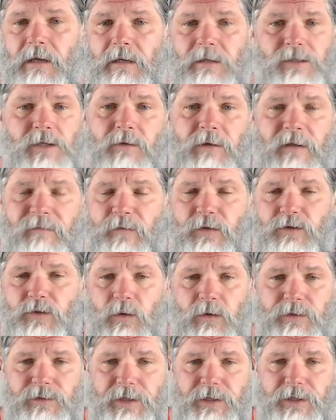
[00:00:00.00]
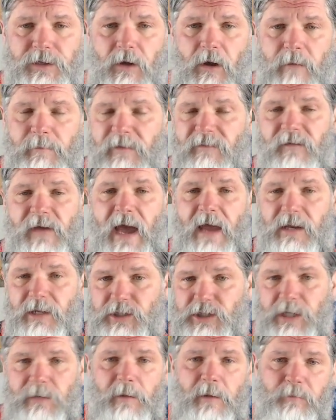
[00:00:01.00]
There's no need for trolls to show up. If you've got a
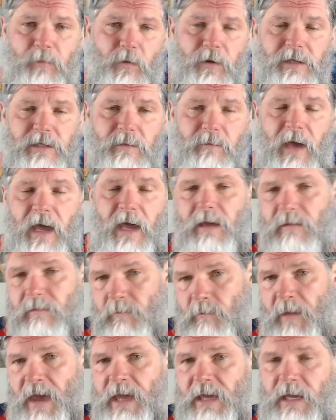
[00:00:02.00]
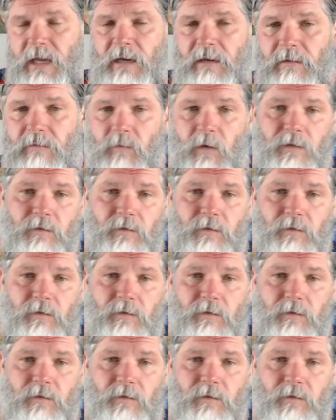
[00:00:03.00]
legitimate point to make it,